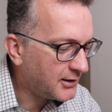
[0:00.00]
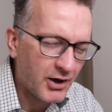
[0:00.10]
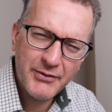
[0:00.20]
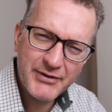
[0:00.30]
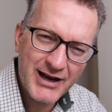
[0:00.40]
I
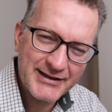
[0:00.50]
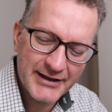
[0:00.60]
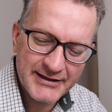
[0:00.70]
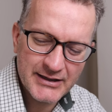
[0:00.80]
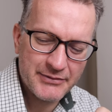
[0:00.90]
hope you'd like the
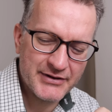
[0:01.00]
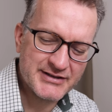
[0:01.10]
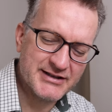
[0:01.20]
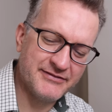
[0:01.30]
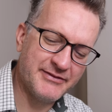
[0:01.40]
AWS
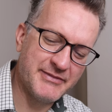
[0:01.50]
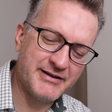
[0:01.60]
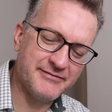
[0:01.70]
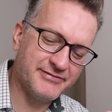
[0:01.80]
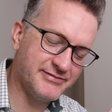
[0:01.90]
stuff. I
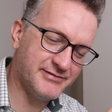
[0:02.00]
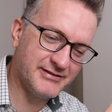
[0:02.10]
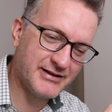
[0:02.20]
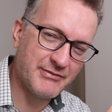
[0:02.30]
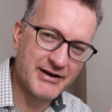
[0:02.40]
mean,
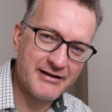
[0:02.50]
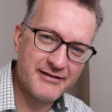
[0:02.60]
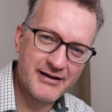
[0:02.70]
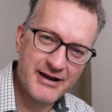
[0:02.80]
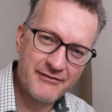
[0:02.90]
come
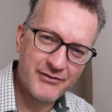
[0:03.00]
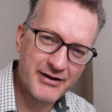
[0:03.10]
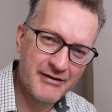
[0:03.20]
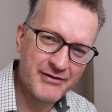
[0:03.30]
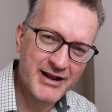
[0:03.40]
on,
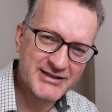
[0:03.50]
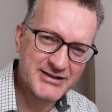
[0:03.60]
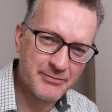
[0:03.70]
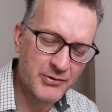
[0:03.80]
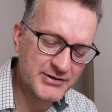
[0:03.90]
everyone has to
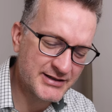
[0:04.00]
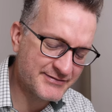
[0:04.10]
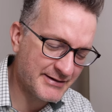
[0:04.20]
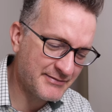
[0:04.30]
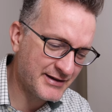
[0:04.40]
deploy
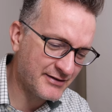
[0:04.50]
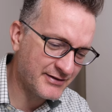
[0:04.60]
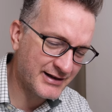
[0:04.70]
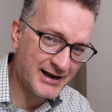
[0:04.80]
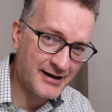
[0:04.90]
stuff, something on
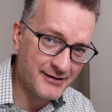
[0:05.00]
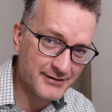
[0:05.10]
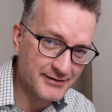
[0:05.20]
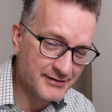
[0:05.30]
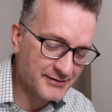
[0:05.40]
the
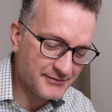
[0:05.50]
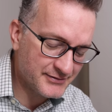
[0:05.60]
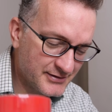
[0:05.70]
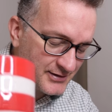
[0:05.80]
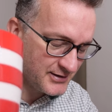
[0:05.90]
cloud
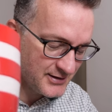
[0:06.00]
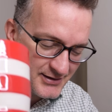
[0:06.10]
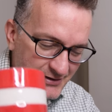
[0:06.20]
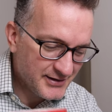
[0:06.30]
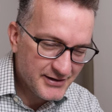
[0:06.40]

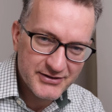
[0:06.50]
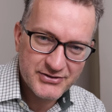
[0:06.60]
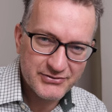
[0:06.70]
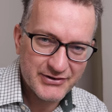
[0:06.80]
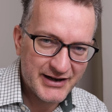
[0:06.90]

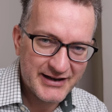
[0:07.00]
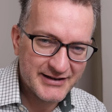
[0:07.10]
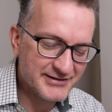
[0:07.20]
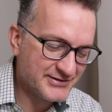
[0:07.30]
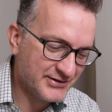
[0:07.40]
sooner or
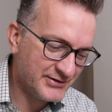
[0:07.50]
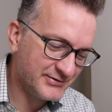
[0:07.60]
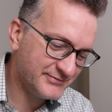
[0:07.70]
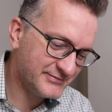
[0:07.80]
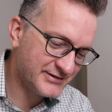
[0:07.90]
later.
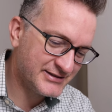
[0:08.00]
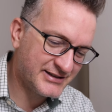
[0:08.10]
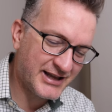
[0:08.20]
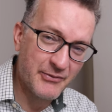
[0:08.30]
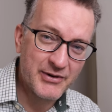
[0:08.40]
So
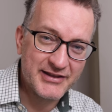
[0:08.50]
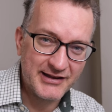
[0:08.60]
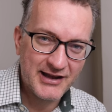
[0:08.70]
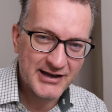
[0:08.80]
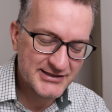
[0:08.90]
just get with
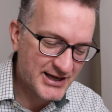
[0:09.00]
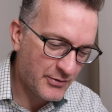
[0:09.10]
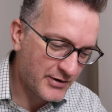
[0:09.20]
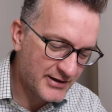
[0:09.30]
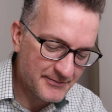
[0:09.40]
it, guys, get
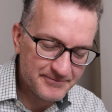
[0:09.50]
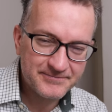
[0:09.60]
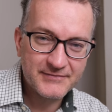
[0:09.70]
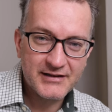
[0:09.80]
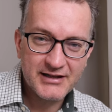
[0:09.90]
with it.
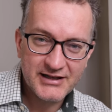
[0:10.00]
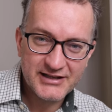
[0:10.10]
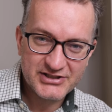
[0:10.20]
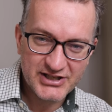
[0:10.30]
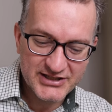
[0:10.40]

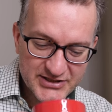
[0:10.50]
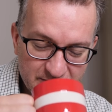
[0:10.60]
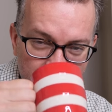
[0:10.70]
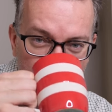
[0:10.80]
Cheers.